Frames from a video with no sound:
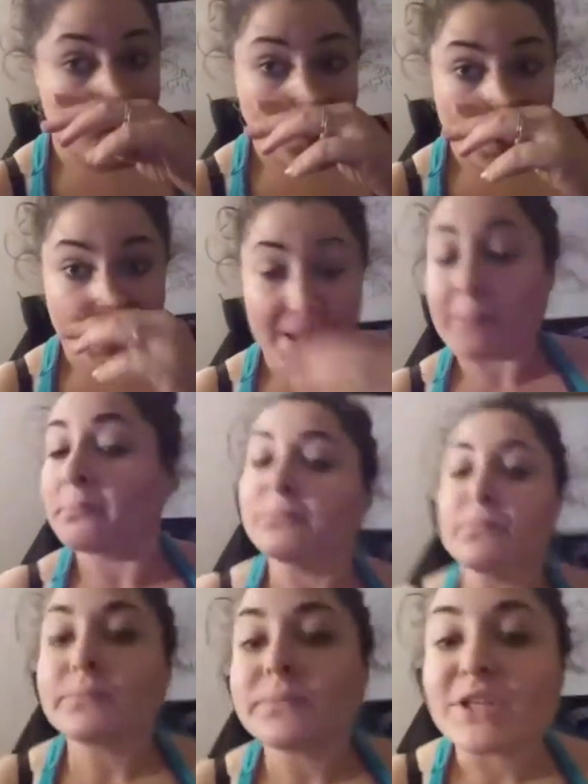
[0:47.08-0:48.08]
Okay,
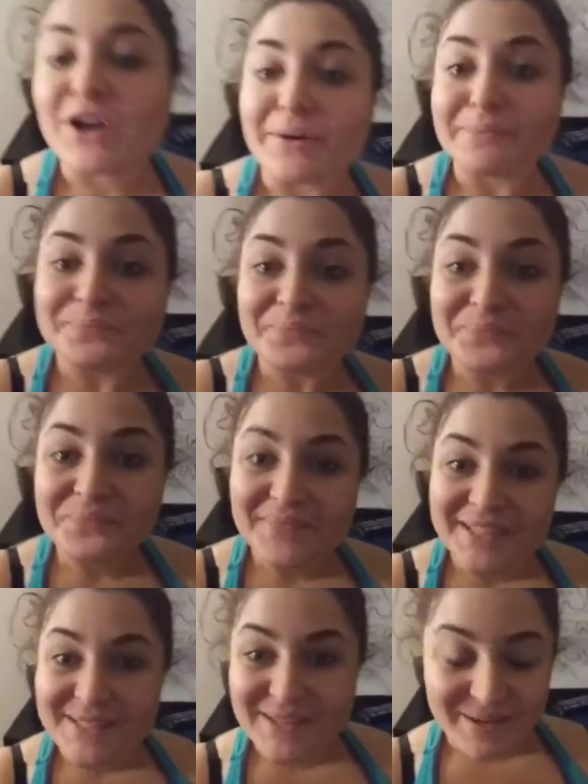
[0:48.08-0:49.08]
sorry.
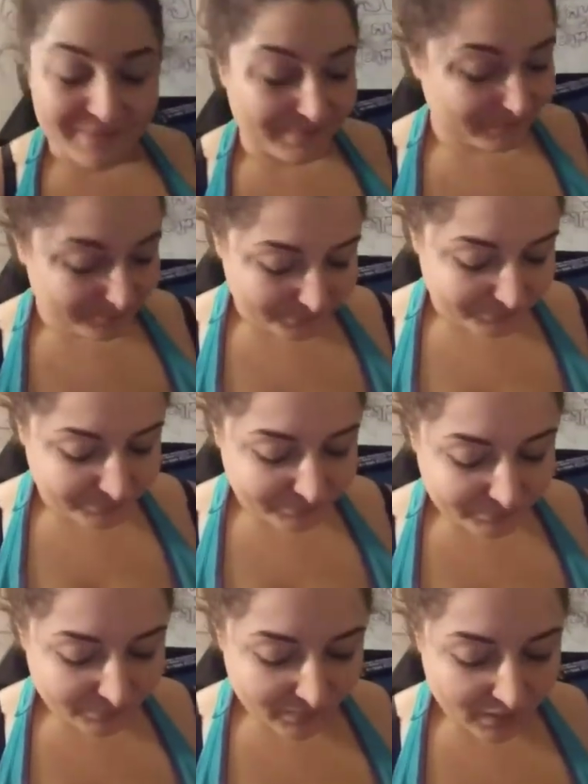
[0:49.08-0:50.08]
So,
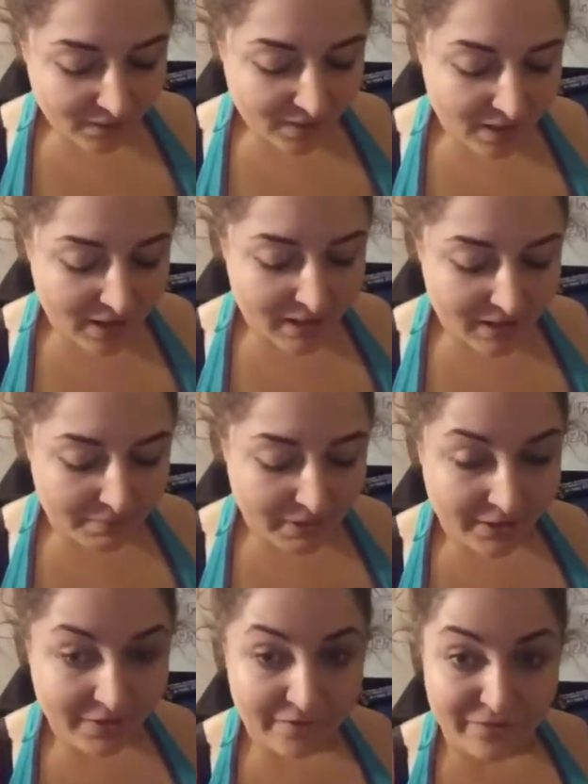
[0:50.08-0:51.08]

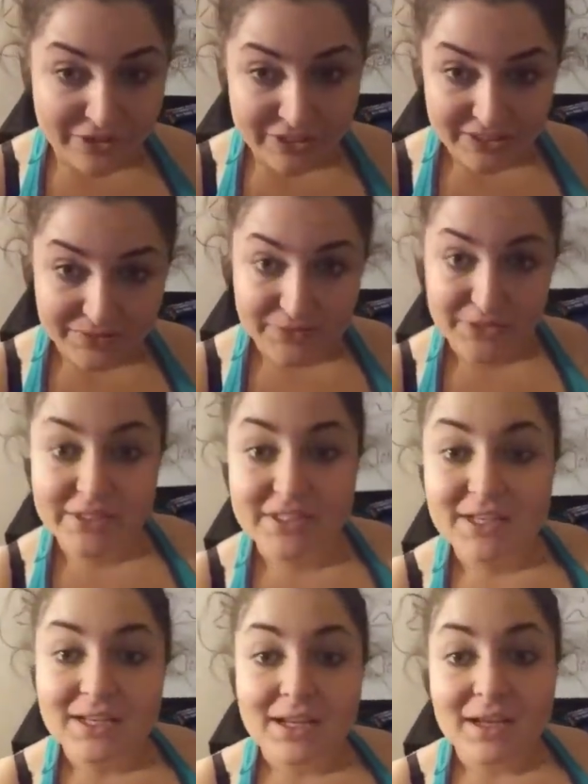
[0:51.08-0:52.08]
first things
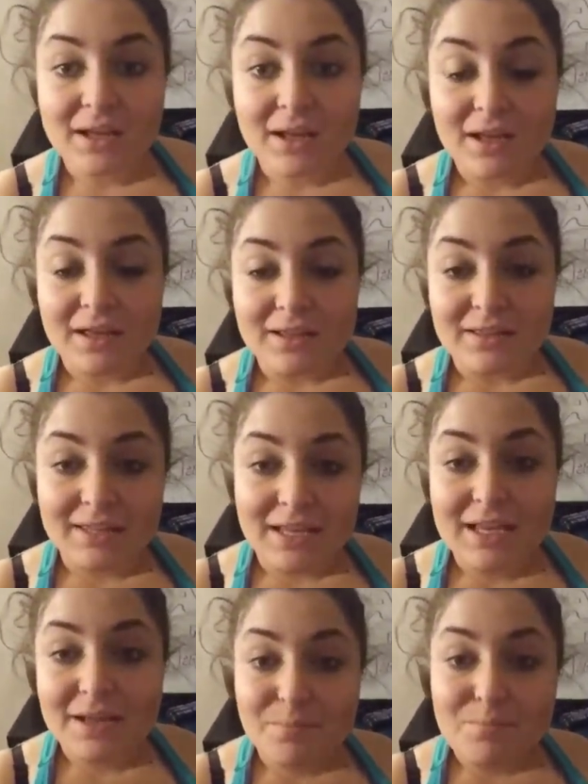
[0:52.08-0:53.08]
first.
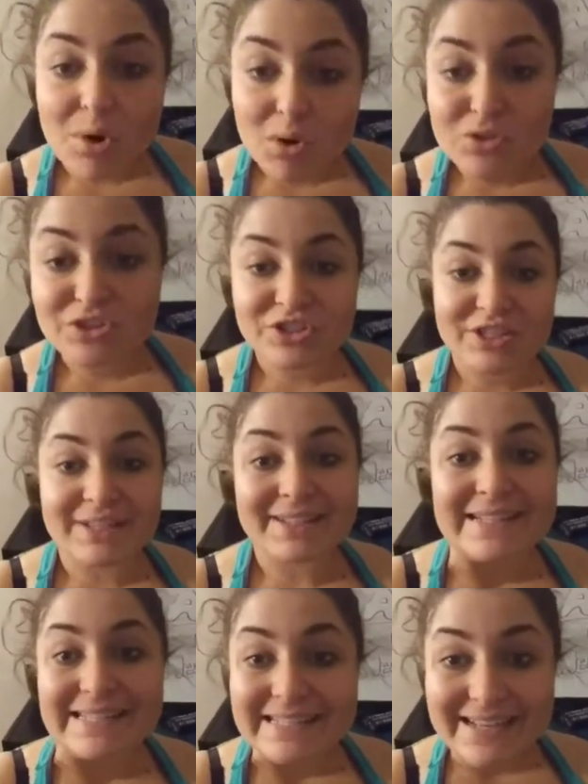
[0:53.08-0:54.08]
The
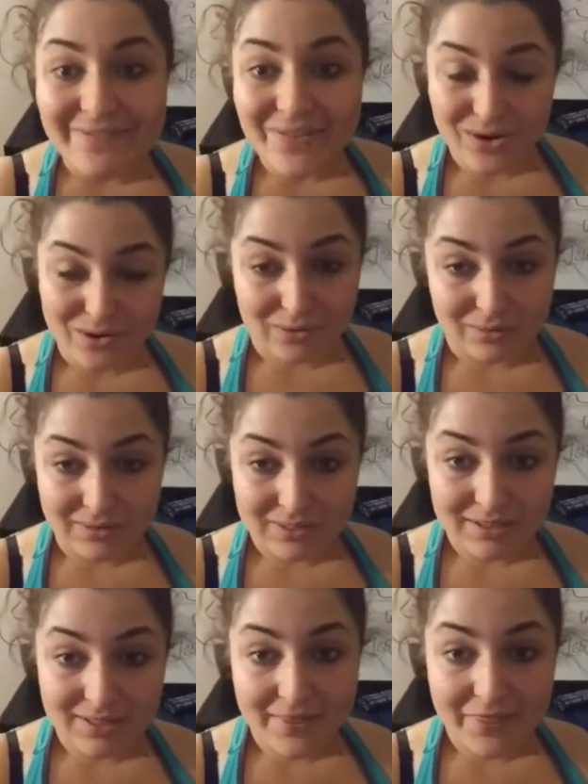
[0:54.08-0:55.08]
most
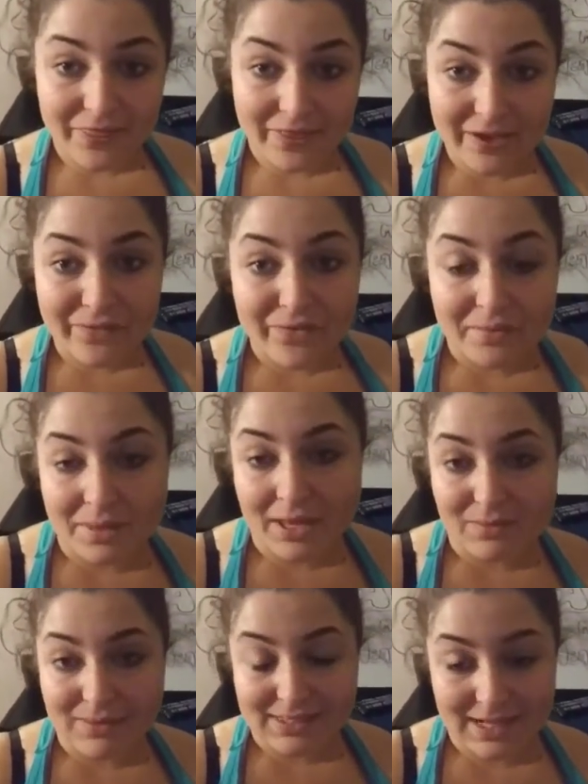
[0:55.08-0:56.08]
difficult thing for
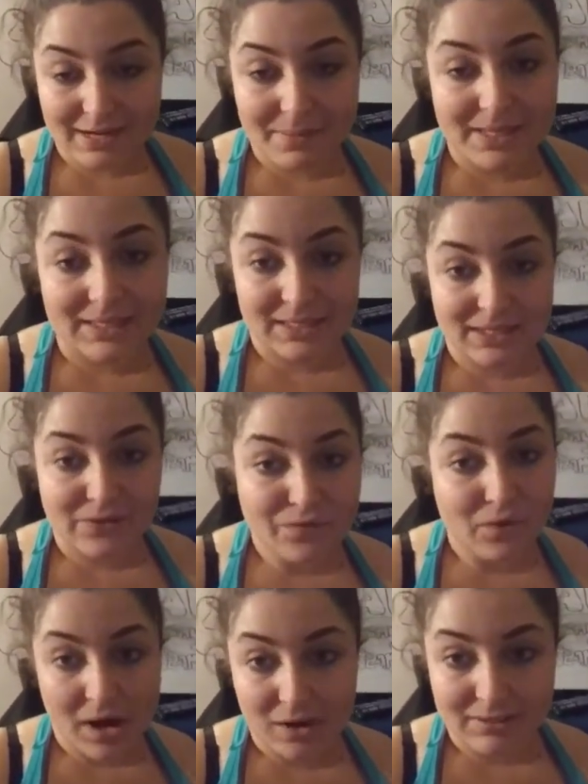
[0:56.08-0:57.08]
me was getting my
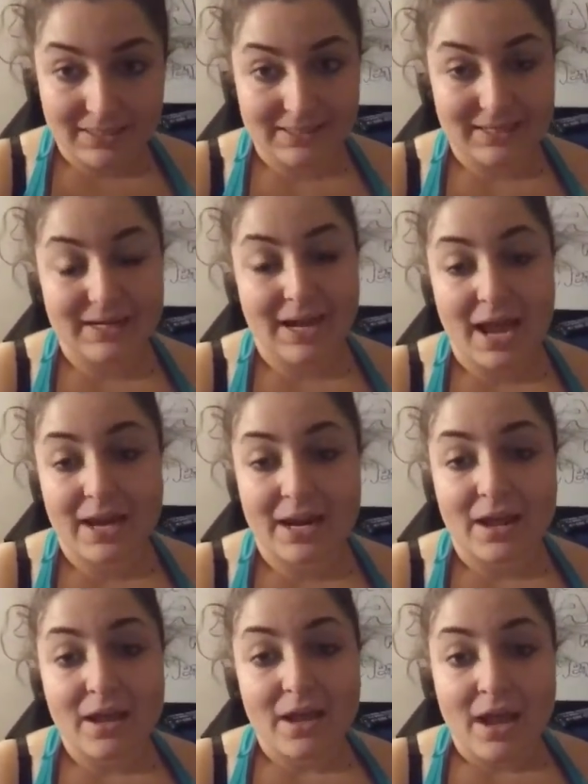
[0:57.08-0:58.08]
64 ounces in,
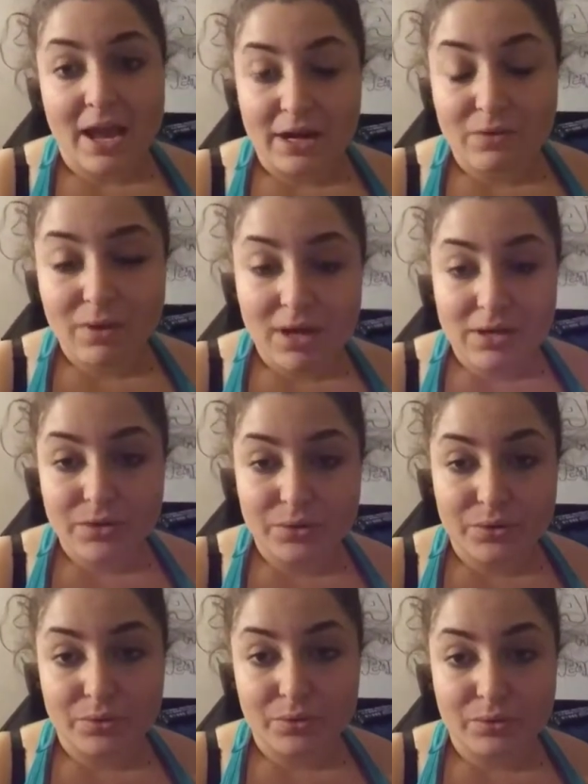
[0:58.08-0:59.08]
and anyone
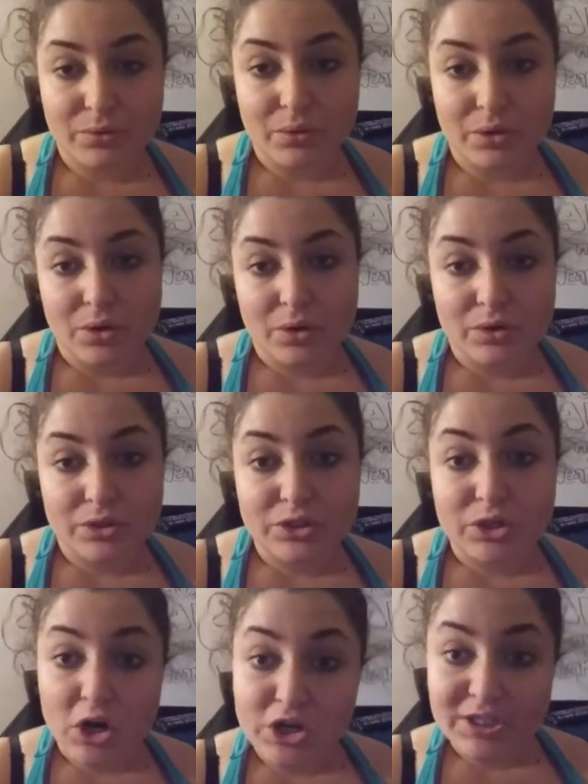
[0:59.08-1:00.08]
who
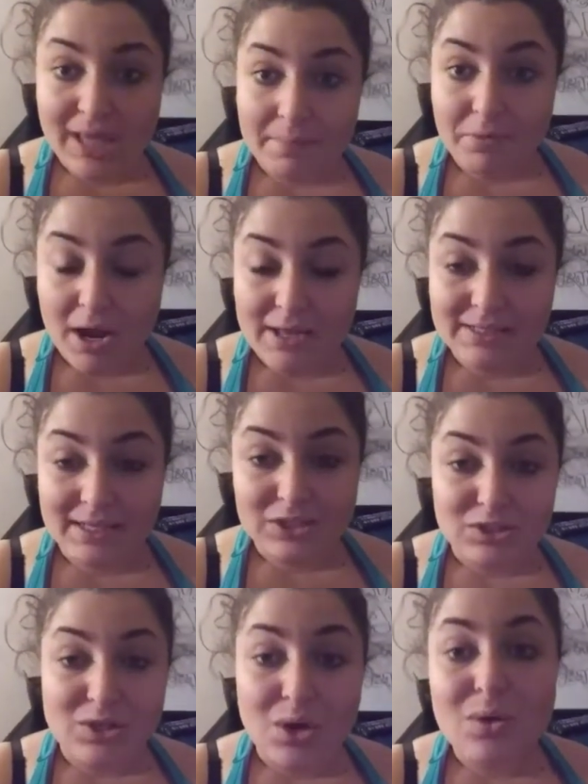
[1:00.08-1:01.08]
starts that
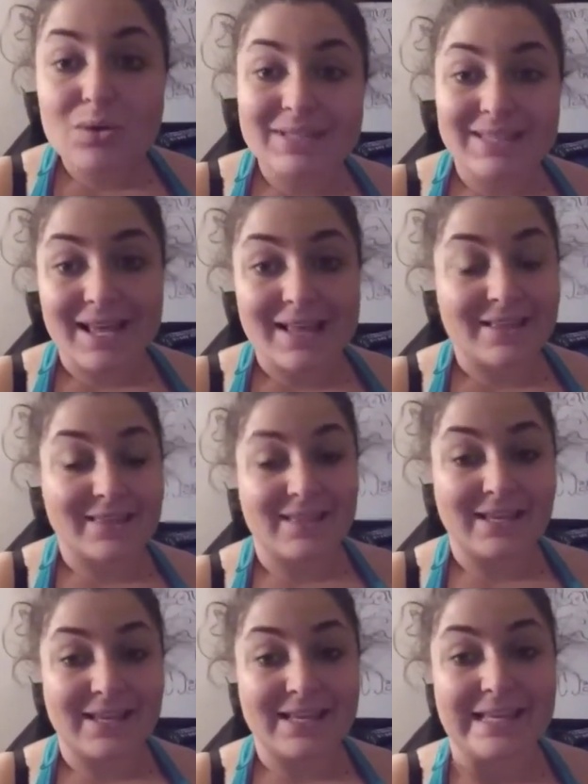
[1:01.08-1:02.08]
process knows that
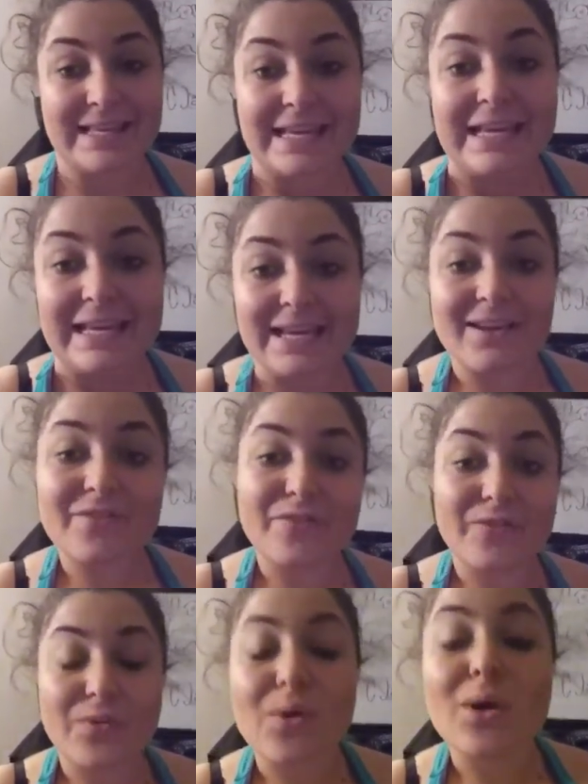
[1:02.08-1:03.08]
the key
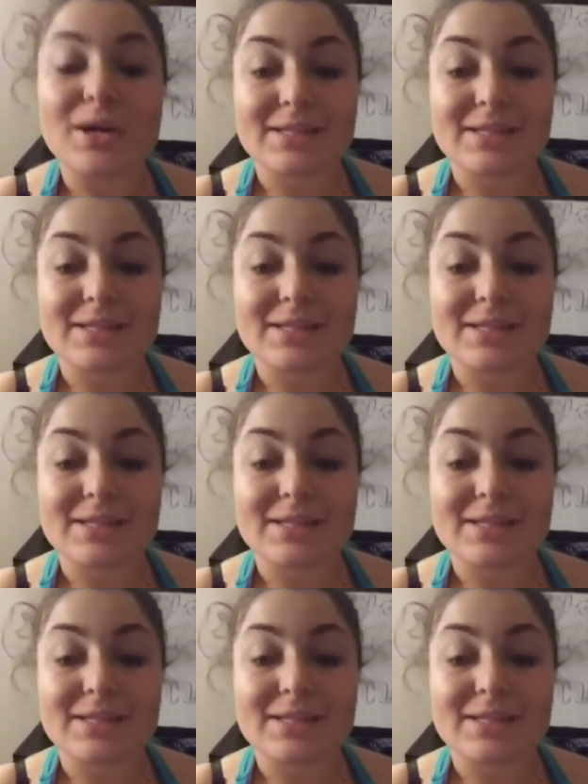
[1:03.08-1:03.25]
for